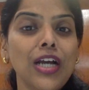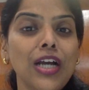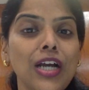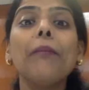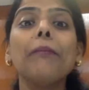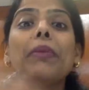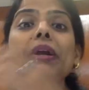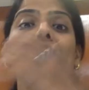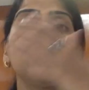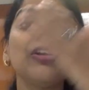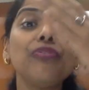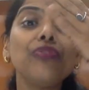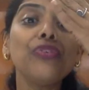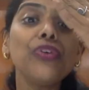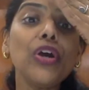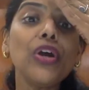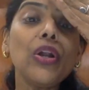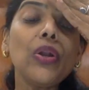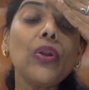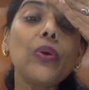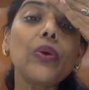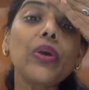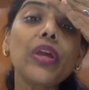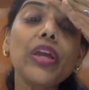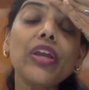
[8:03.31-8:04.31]
But if you are
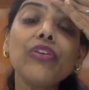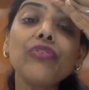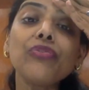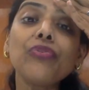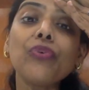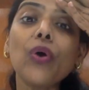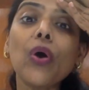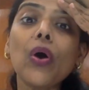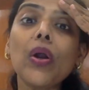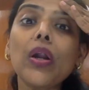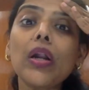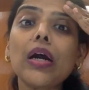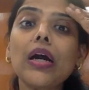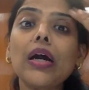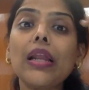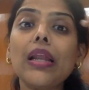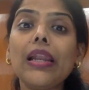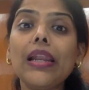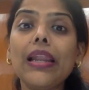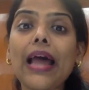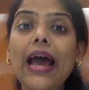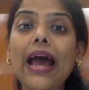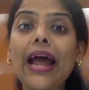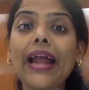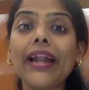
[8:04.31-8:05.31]
looking for a
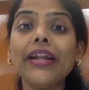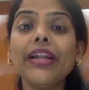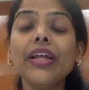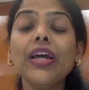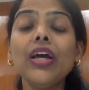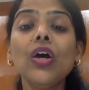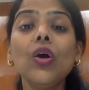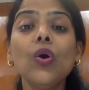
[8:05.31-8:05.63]
land